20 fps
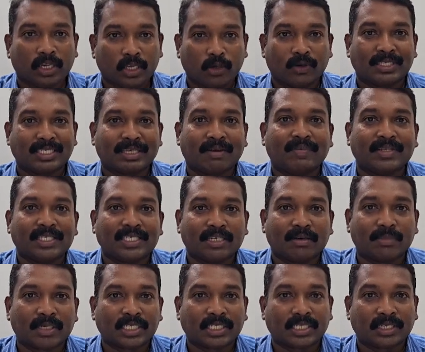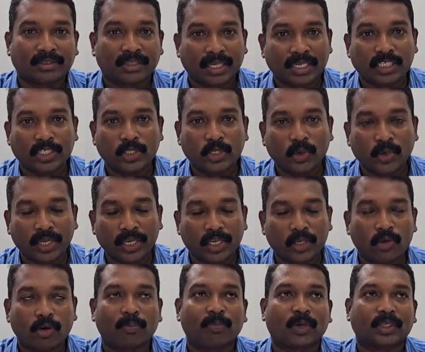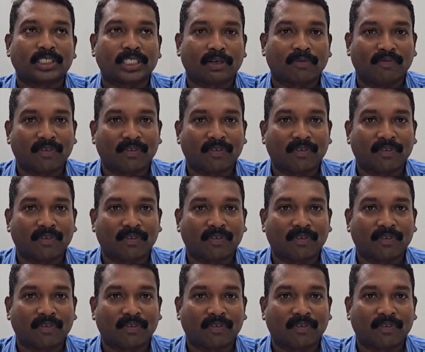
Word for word: your 7th semester that is during your project